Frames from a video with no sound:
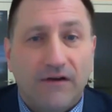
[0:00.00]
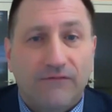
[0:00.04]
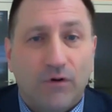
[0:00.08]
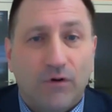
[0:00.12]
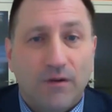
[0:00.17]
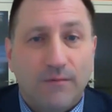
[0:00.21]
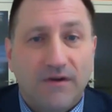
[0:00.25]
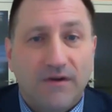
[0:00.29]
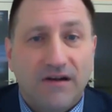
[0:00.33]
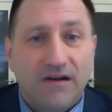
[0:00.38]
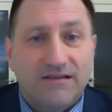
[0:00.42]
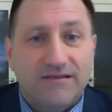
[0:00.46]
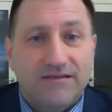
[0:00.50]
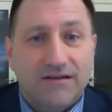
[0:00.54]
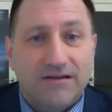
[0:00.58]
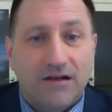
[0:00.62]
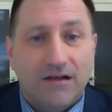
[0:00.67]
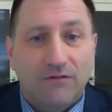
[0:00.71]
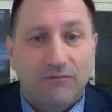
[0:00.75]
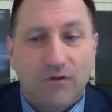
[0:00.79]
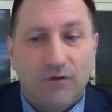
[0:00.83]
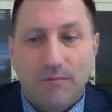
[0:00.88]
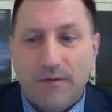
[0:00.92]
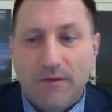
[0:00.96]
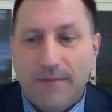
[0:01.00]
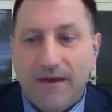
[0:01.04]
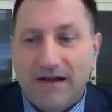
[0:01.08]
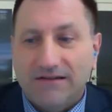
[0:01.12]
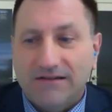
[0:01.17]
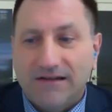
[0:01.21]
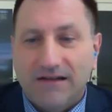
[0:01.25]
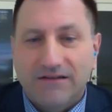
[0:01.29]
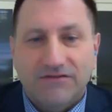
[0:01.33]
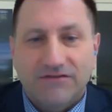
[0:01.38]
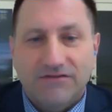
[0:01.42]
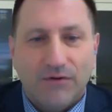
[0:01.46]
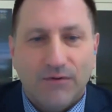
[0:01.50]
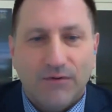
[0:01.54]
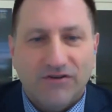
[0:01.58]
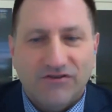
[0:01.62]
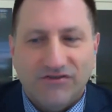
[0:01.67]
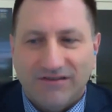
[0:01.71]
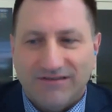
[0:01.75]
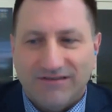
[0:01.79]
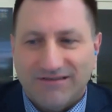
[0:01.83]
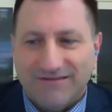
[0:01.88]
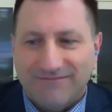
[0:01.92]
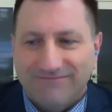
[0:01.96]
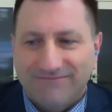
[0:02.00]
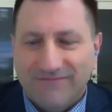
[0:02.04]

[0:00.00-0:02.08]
40 minutes, we'll be back to answer questions.